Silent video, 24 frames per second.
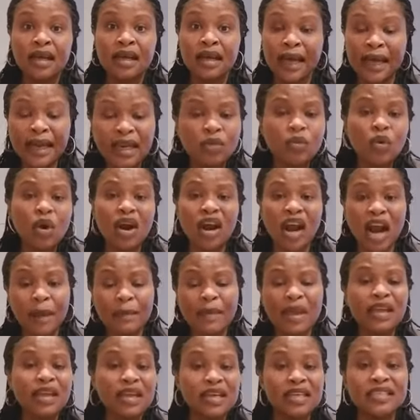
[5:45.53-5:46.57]
Anyone come
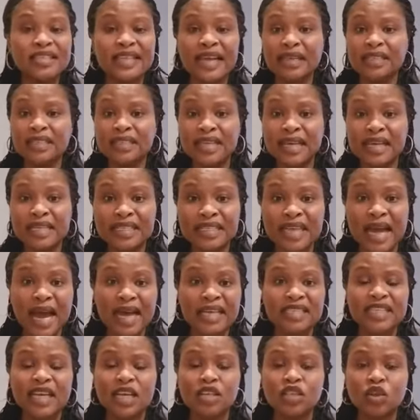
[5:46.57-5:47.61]
against their
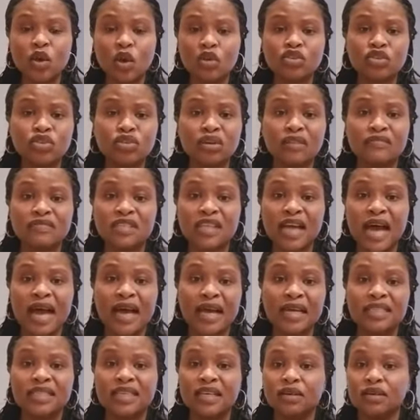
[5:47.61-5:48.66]
tithes, their doctrines of
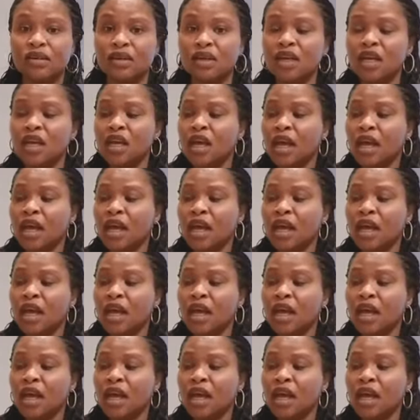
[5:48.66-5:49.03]
tithes and